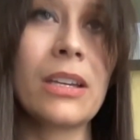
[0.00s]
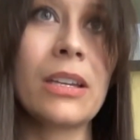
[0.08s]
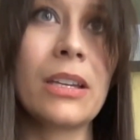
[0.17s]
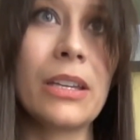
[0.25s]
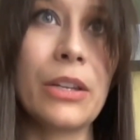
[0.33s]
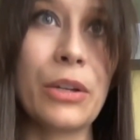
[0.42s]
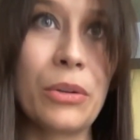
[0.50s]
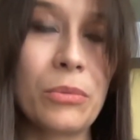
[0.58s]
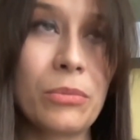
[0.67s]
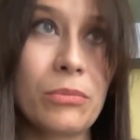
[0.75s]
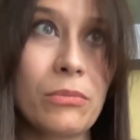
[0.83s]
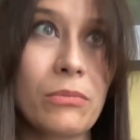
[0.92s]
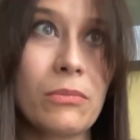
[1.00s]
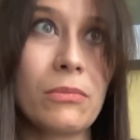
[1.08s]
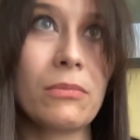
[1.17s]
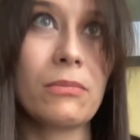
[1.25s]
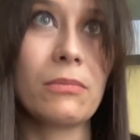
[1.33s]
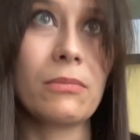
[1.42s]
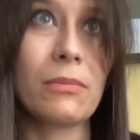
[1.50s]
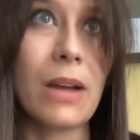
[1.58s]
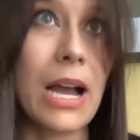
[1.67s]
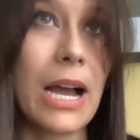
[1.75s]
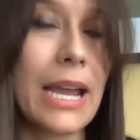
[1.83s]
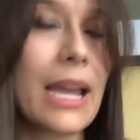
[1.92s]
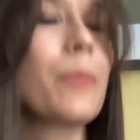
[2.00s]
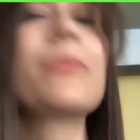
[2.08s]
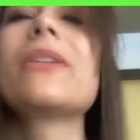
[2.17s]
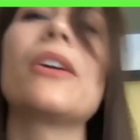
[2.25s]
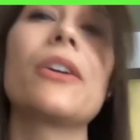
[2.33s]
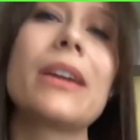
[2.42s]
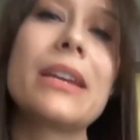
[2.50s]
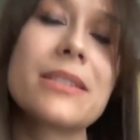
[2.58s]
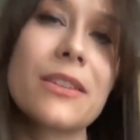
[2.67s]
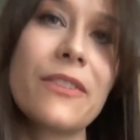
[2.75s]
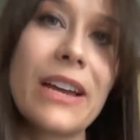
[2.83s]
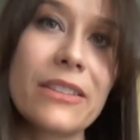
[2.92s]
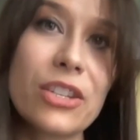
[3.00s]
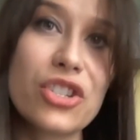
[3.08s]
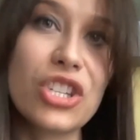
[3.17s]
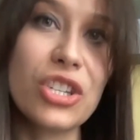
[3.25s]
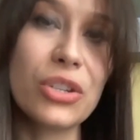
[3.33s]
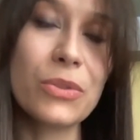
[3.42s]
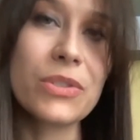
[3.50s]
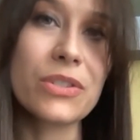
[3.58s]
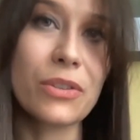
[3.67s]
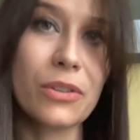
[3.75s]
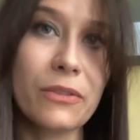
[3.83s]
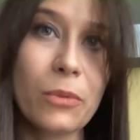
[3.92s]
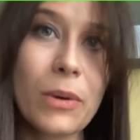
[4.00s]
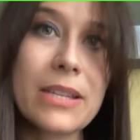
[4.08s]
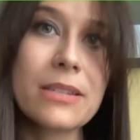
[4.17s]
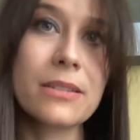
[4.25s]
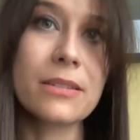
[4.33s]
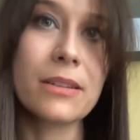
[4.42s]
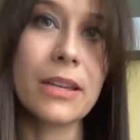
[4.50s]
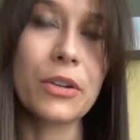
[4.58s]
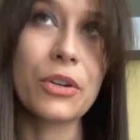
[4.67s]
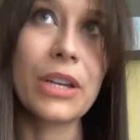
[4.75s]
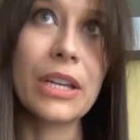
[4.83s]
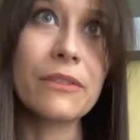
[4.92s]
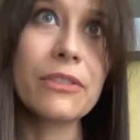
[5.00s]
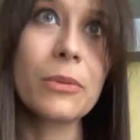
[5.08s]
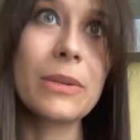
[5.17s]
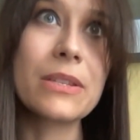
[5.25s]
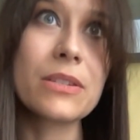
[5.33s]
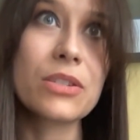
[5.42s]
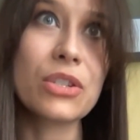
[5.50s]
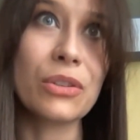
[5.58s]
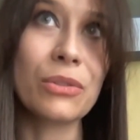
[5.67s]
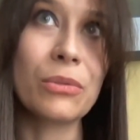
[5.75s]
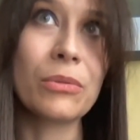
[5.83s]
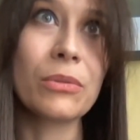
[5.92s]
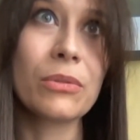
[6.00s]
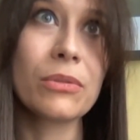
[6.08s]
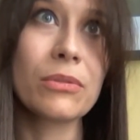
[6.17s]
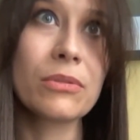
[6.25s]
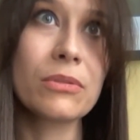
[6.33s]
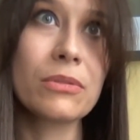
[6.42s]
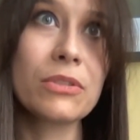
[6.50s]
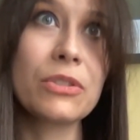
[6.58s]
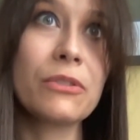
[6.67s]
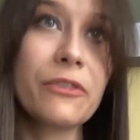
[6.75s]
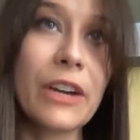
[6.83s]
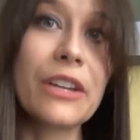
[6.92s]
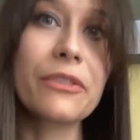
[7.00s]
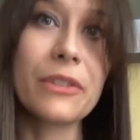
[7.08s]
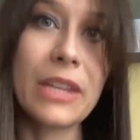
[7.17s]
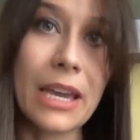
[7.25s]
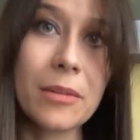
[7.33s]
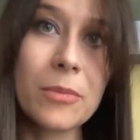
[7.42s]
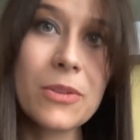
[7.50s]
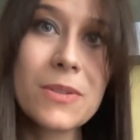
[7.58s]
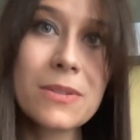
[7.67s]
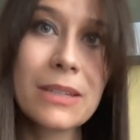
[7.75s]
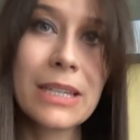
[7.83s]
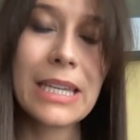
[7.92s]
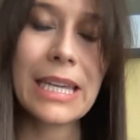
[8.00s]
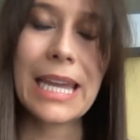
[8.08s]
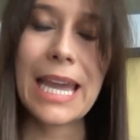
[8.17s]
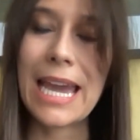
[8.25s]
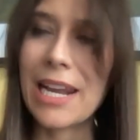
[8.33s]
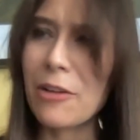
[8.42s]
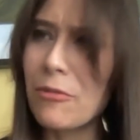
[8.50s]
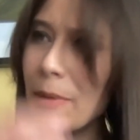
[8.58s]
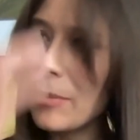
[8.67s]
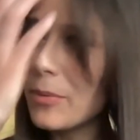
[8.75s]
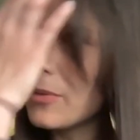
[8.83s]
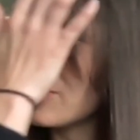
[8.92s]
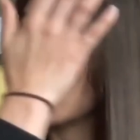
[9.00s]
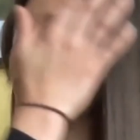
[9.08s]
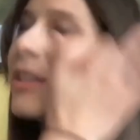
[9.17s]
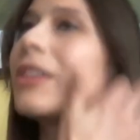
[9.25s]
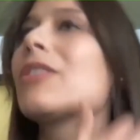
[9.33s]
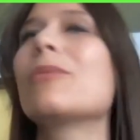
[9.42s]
you know, high up there is the fact that she uses her voice and her influence to fight for the animals. And I remember, you know, we